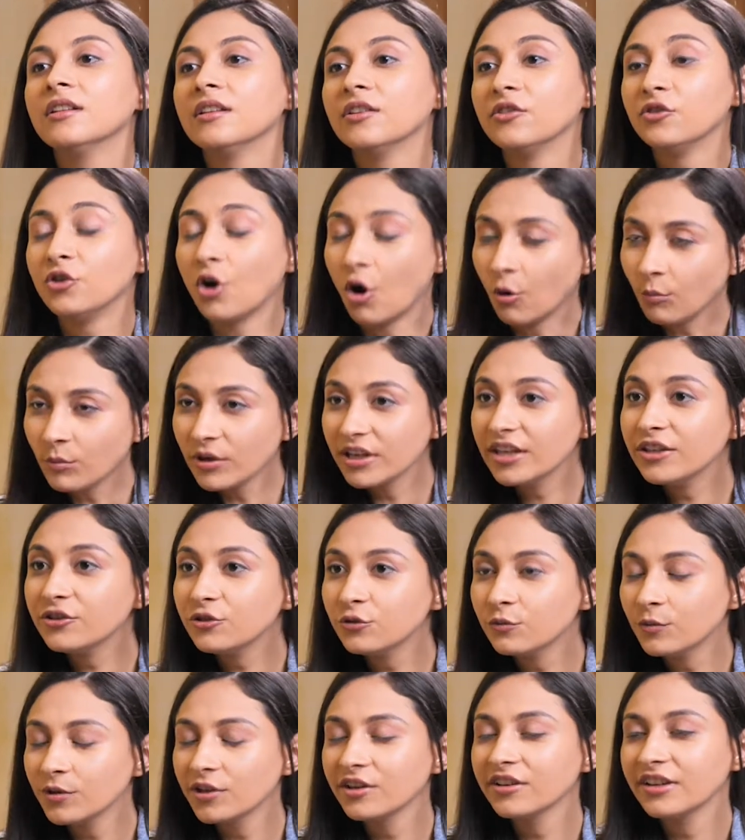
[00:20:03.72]
normally
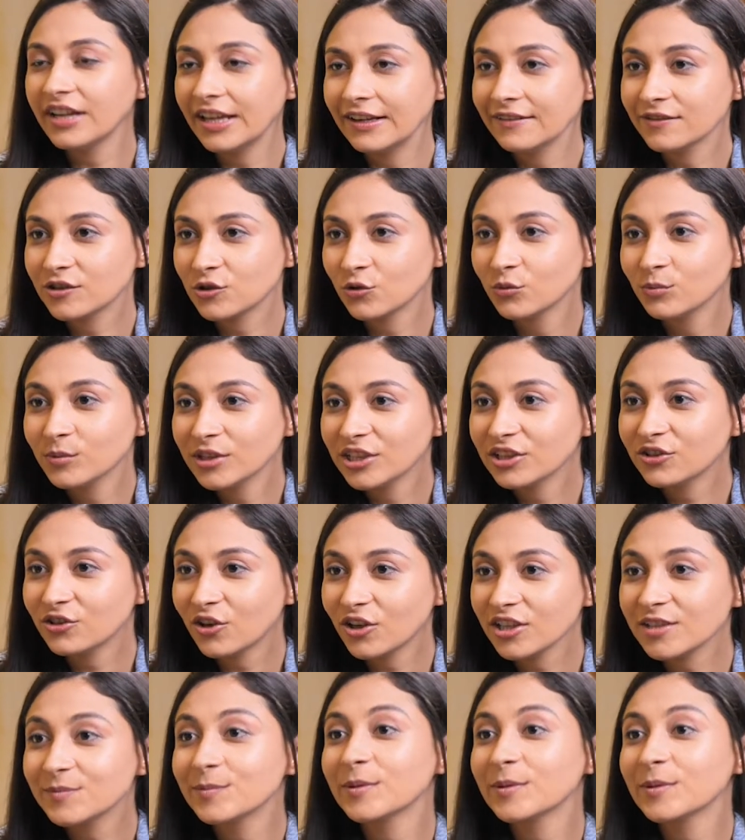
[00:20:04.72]
you wouldn't have so many thoughts,